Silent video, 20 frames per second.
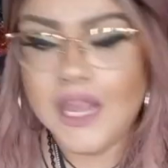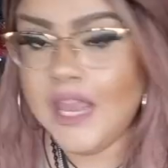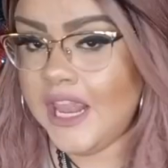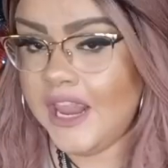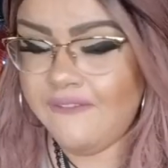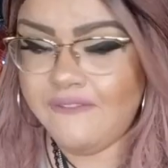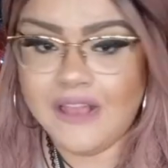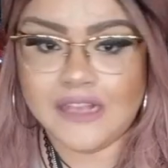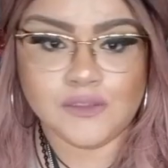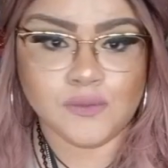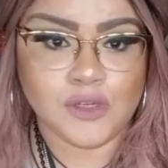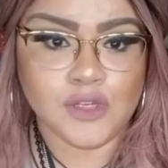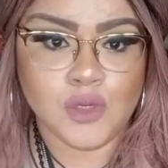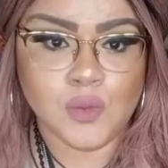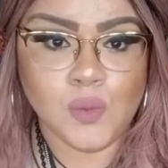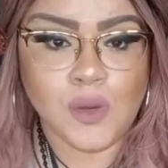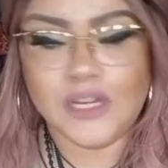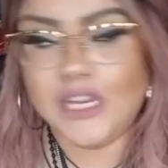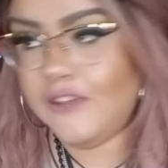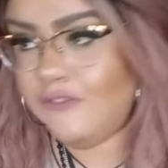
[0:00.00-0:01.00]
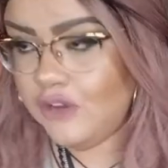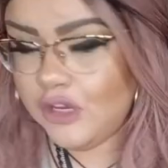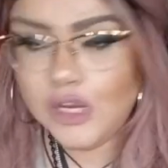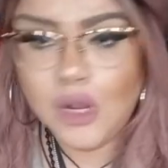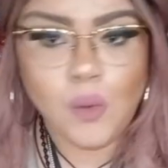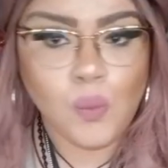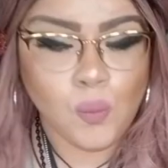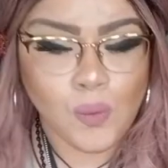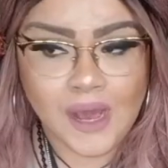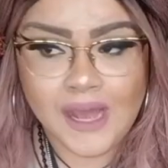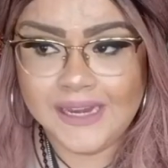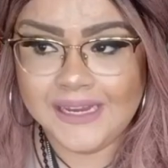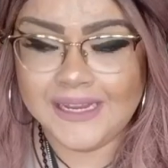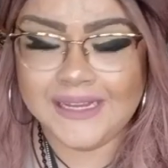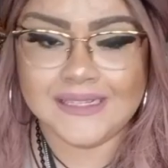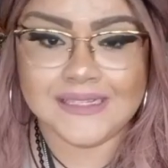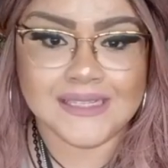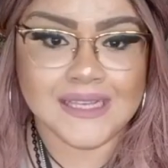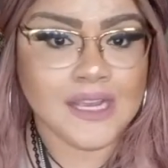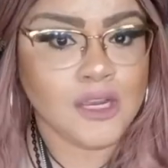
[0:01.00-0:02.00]
If that's what you want. If you don't want
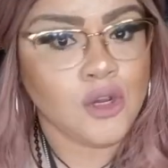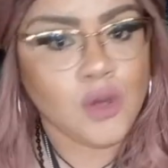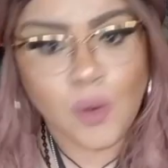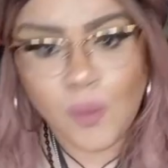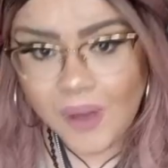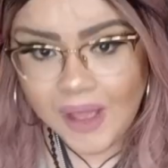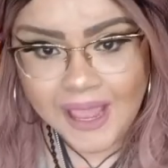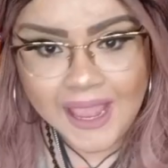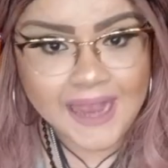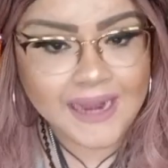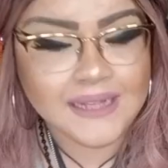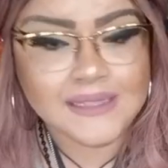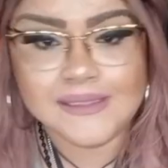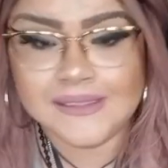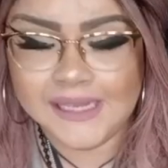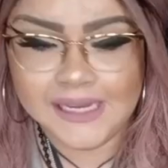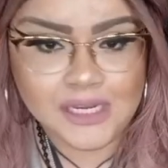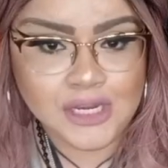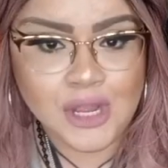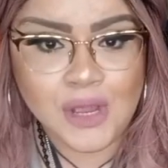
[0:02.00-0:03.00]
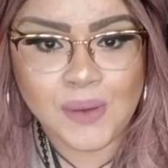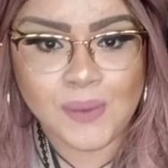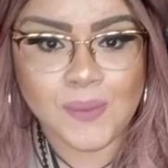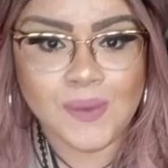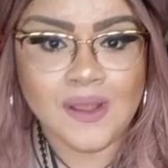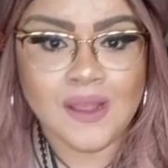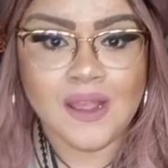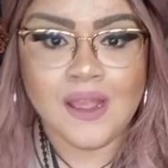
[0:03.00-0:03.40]
it, go ahead and say no.